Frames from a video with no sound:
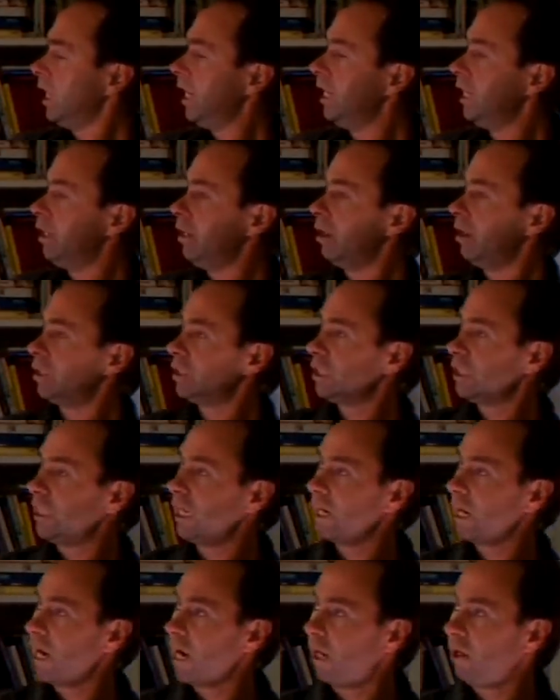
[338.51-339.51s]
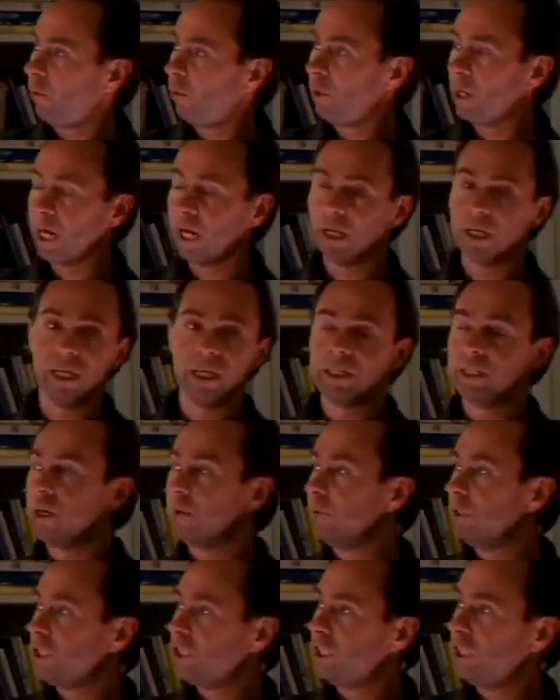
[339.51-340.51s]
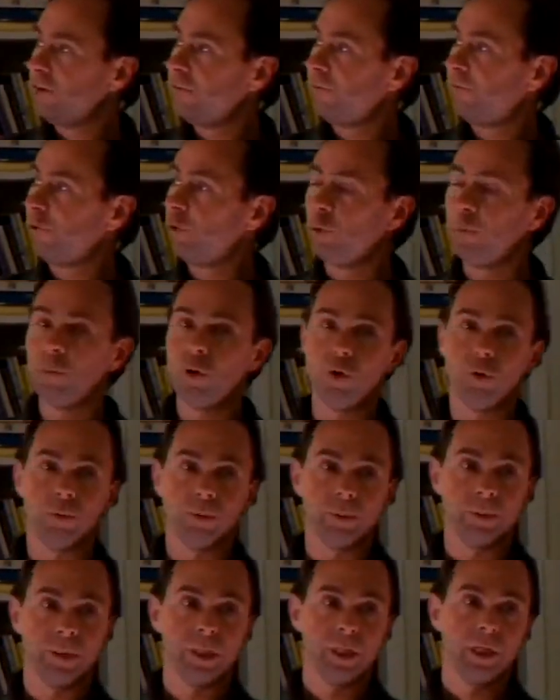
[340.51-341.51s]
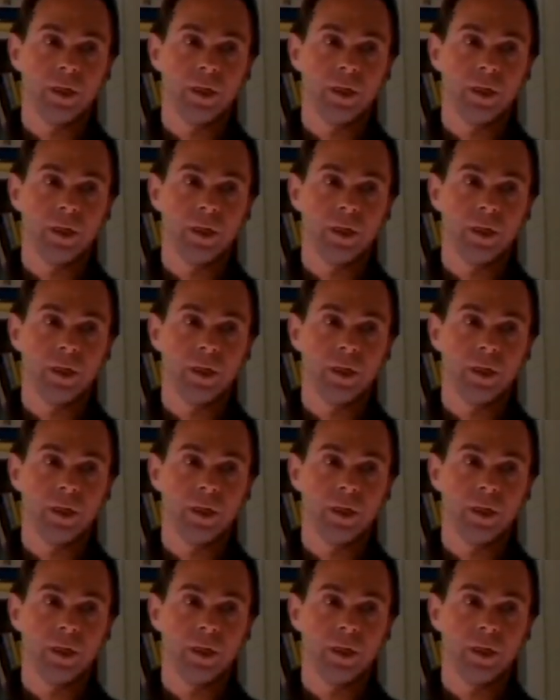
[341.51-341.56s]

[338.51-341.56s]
Helios, Terra, Luna, then we see full moon,